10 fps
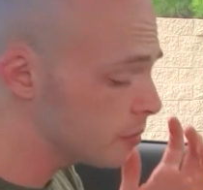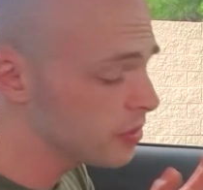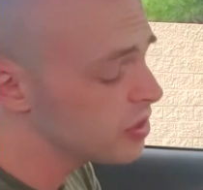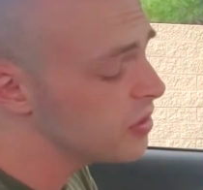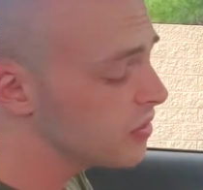
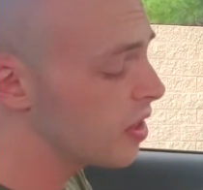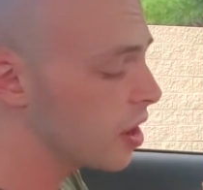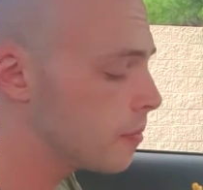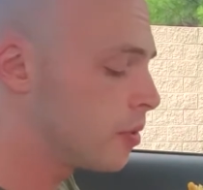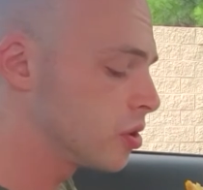But this is
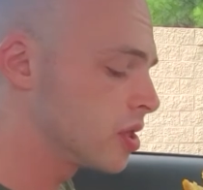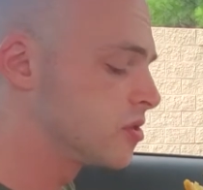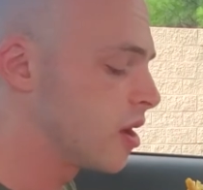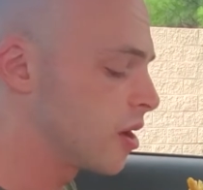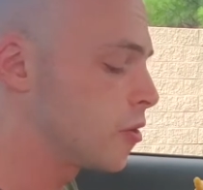like a bulky
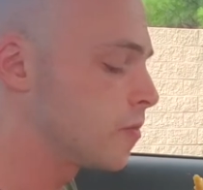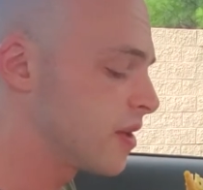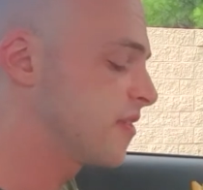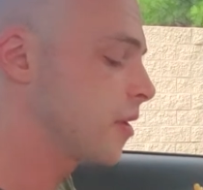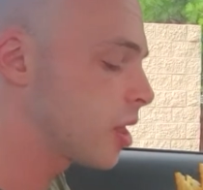taco,
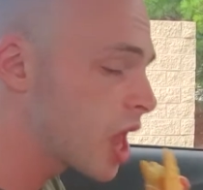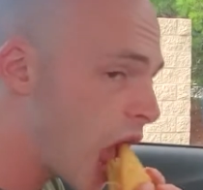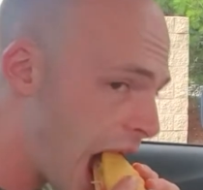basically.